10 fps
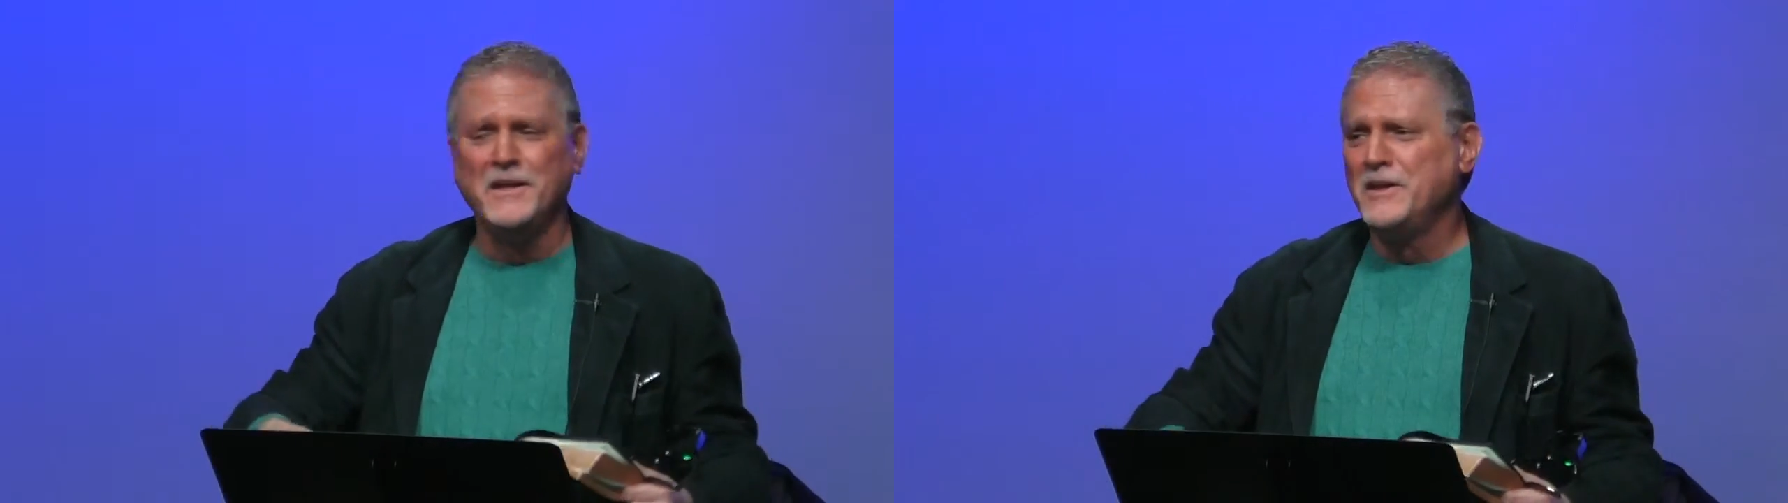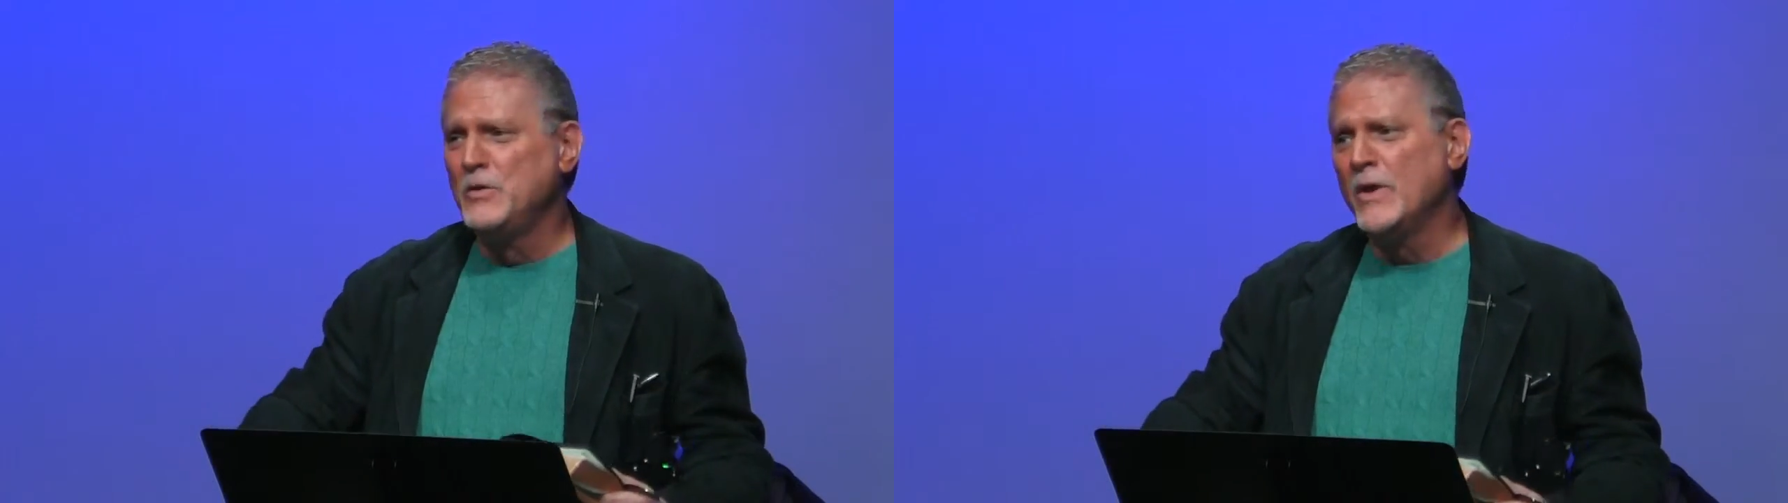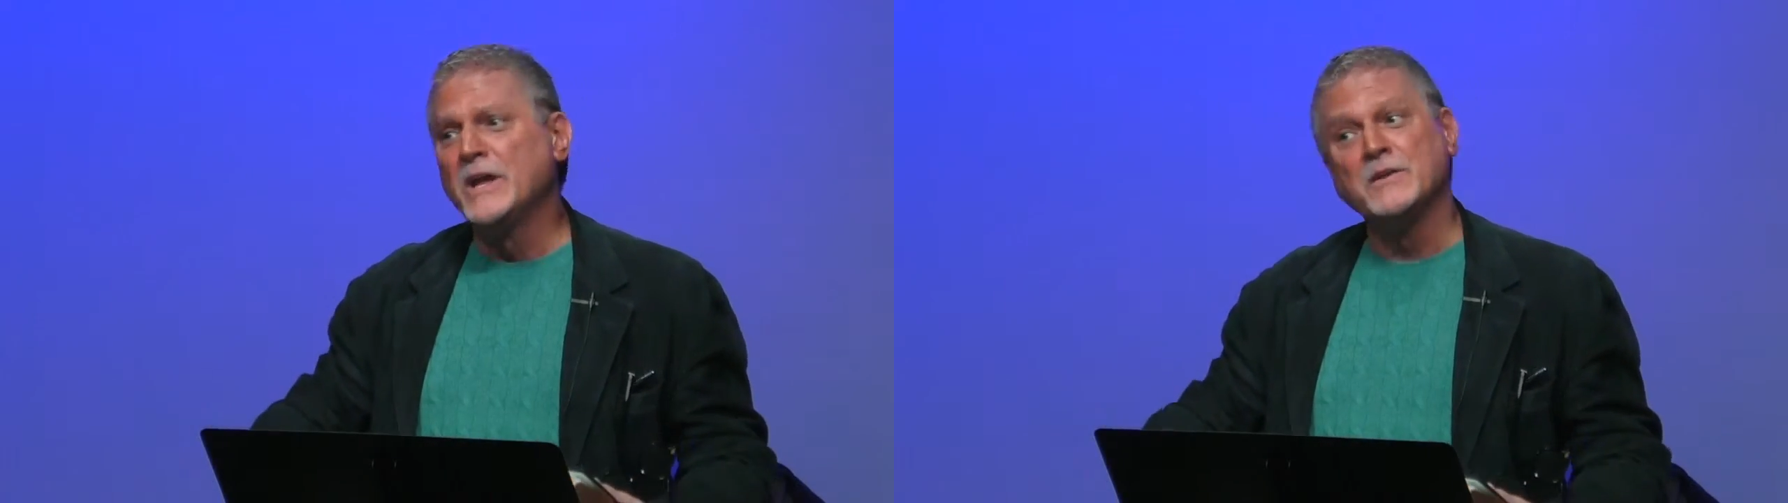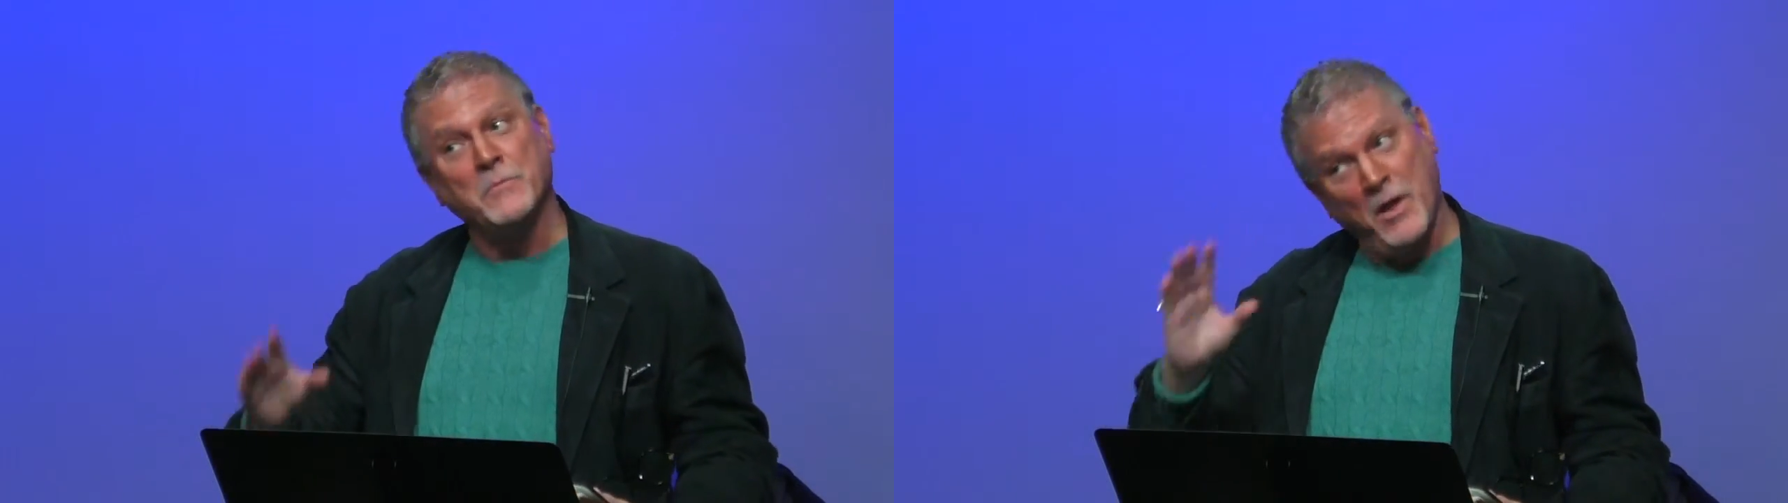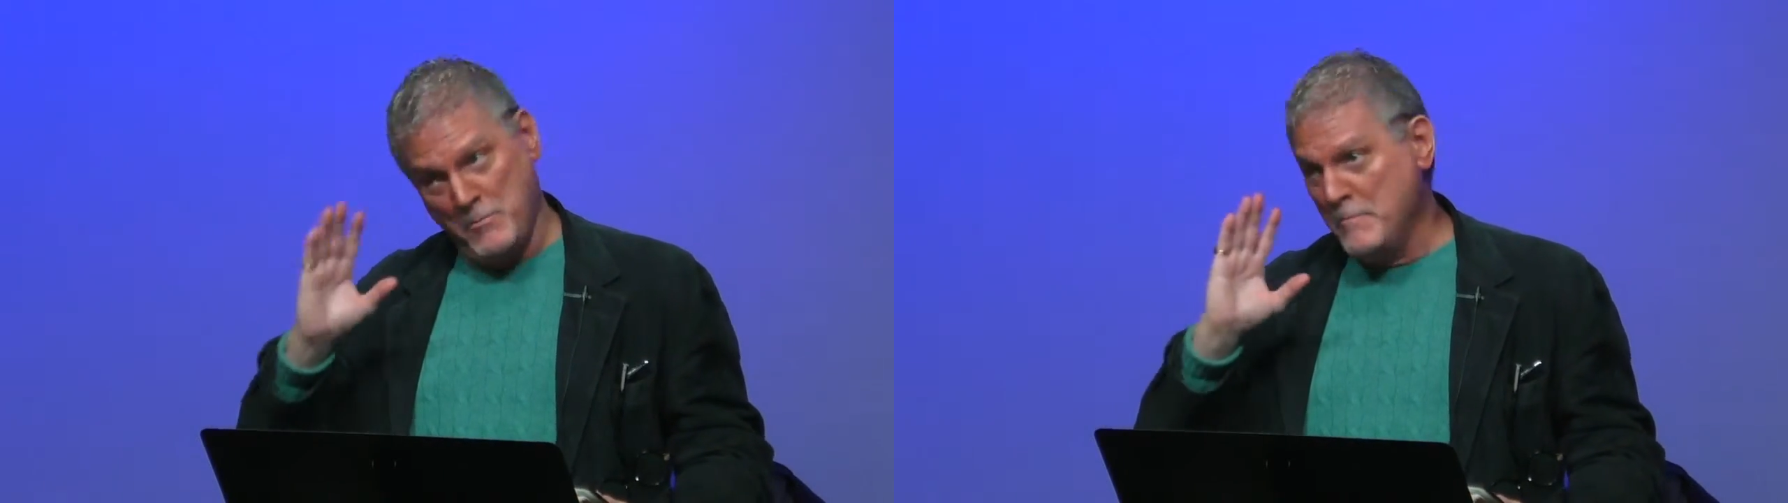You want to
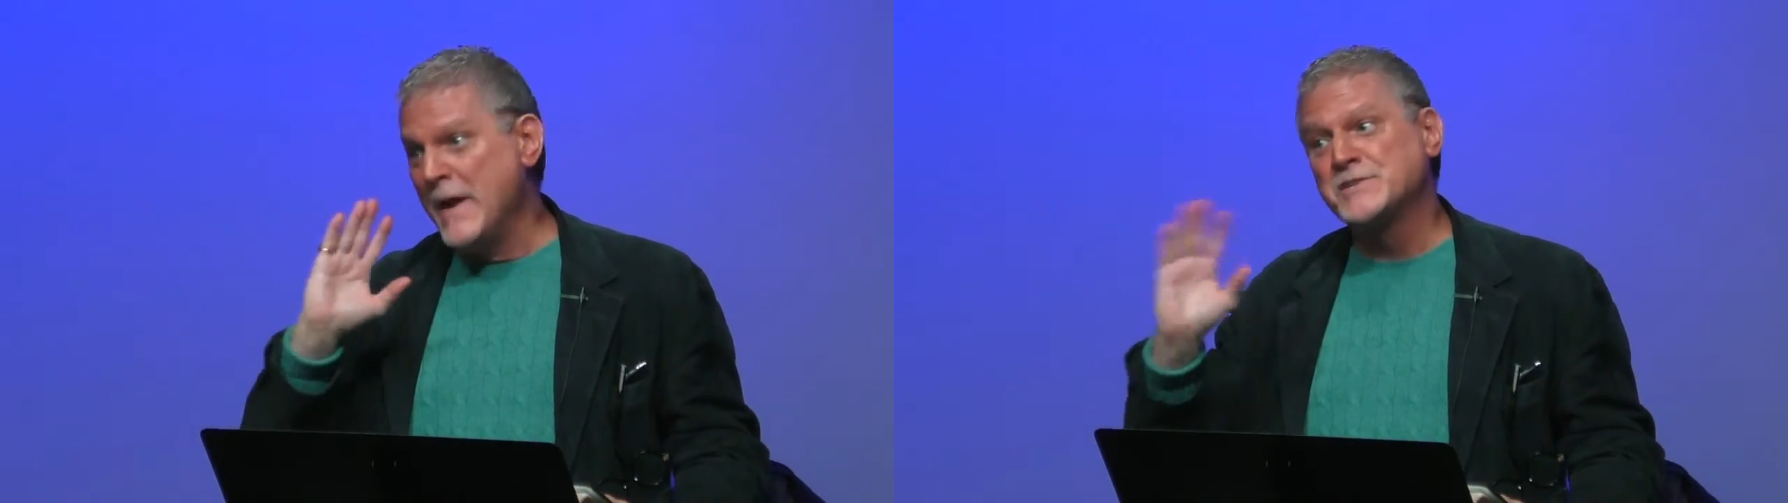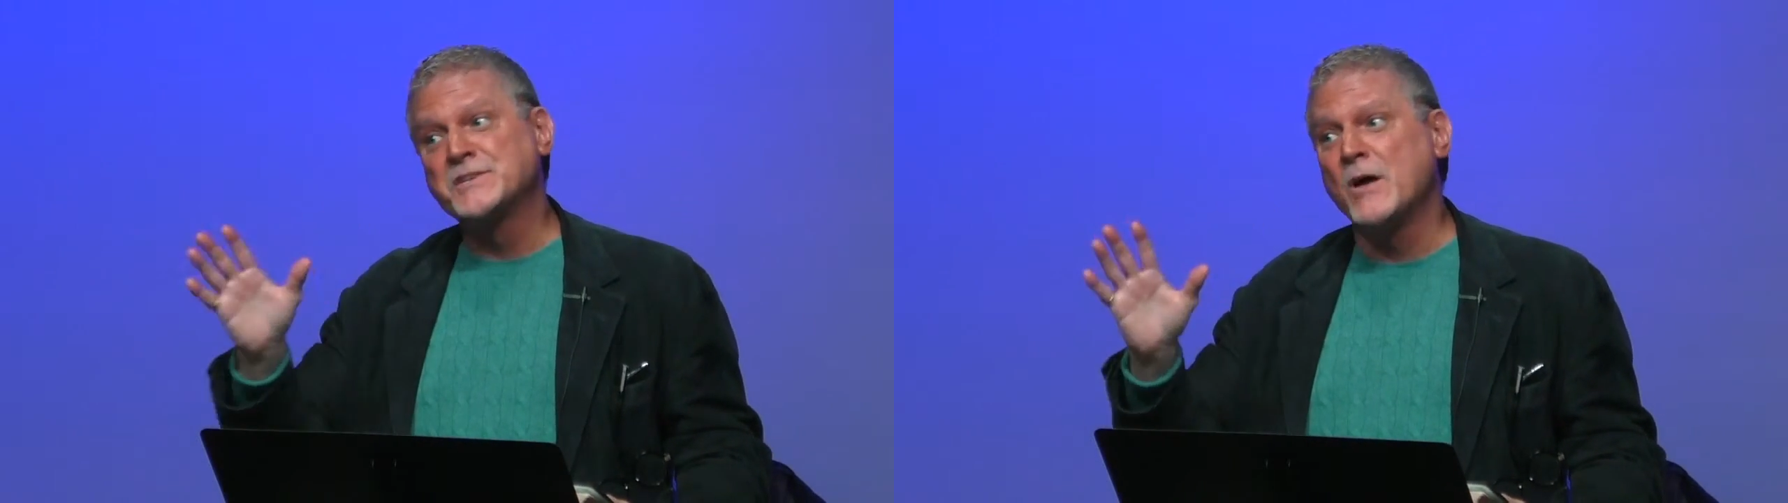get messed